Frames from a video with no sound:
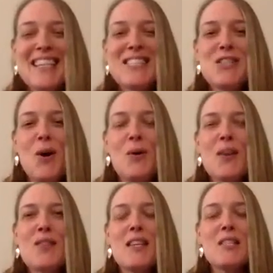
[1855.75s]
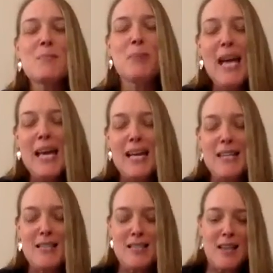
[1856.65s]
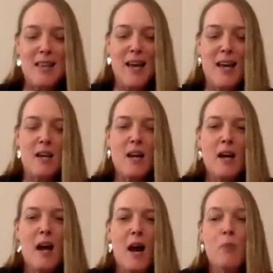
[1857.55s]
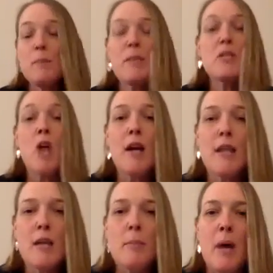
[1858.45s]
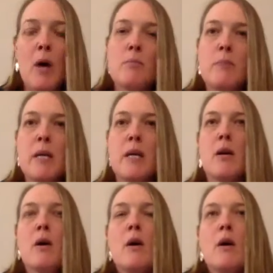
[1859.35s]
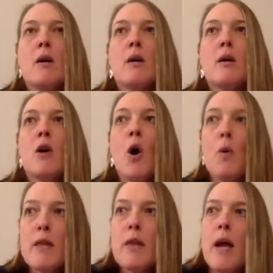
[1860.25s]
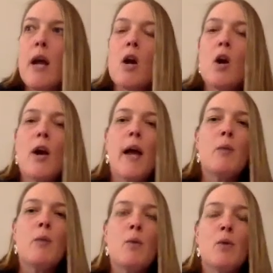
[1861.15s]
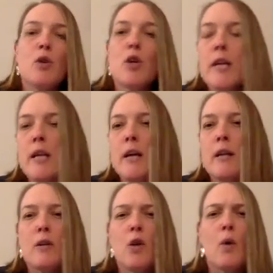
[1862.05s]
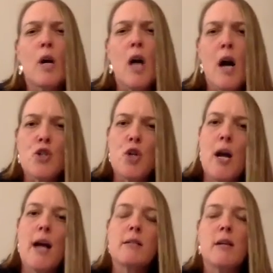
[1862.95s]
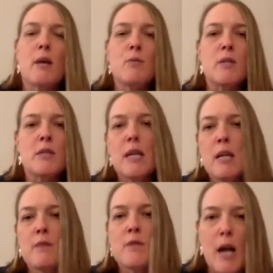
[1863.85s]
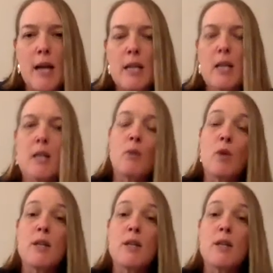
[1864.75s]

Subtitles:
So this place that we've been talking about me going there, and we were looking at, a contract, and I was thinking of signing it, and they were going to